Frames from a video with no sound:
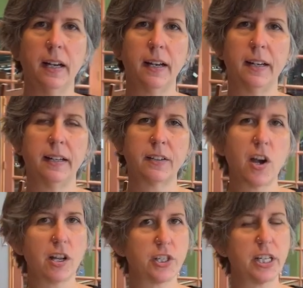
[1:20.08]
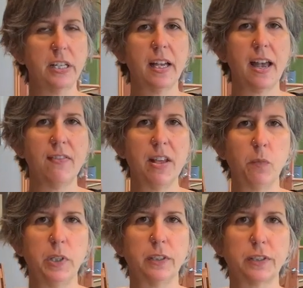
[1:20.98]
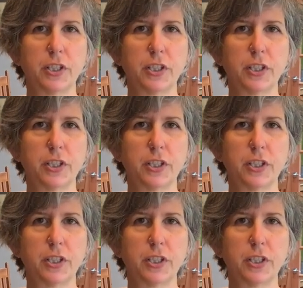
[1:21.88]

uh, congee and then we'll